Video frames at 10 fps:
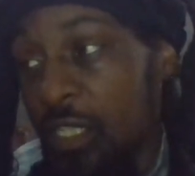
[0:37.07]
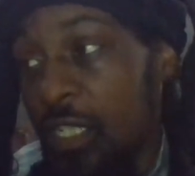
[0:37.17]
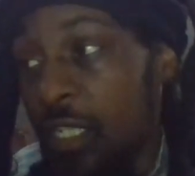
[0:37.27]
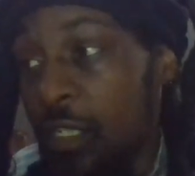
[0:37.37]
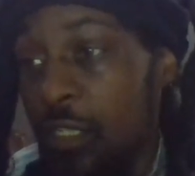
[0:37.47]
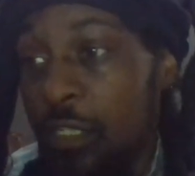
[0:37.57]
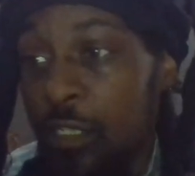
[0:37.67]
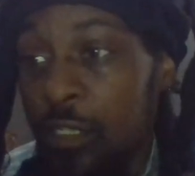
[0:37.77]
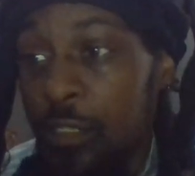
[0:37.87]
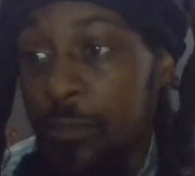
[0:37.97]
And
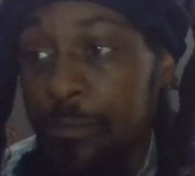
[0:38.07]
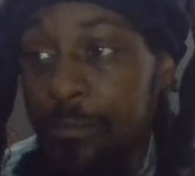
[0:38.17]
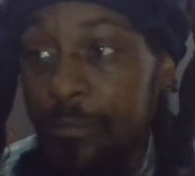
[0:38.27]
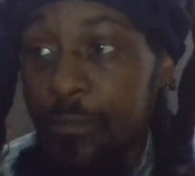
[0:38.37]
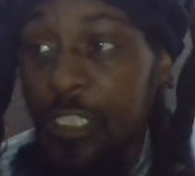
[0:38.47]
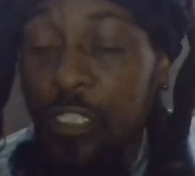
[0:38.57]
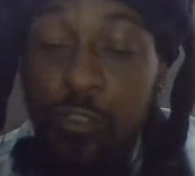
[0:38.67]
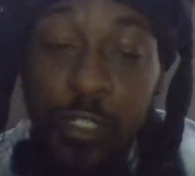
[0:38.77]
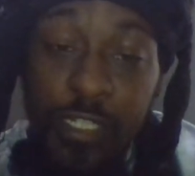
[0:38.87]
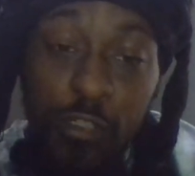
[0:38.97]
um,
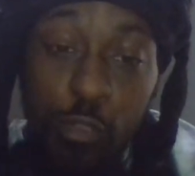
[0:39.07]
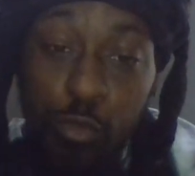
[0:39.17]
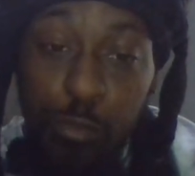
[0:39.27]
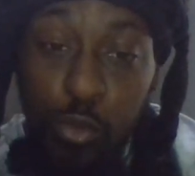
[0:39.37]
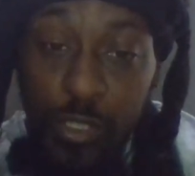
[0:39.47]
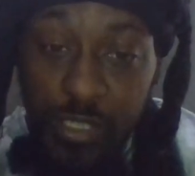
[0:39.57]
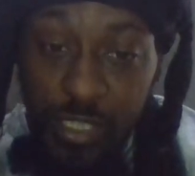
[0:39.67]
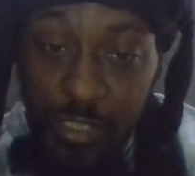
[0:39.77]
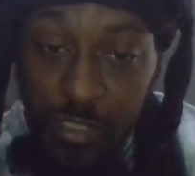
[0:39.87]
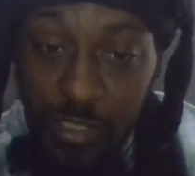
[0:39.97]
you had to go report
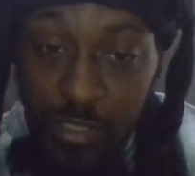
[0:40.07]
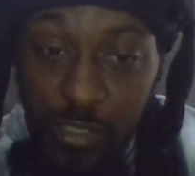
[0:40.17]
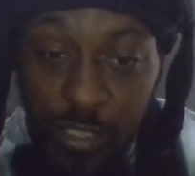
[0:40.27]
that shit.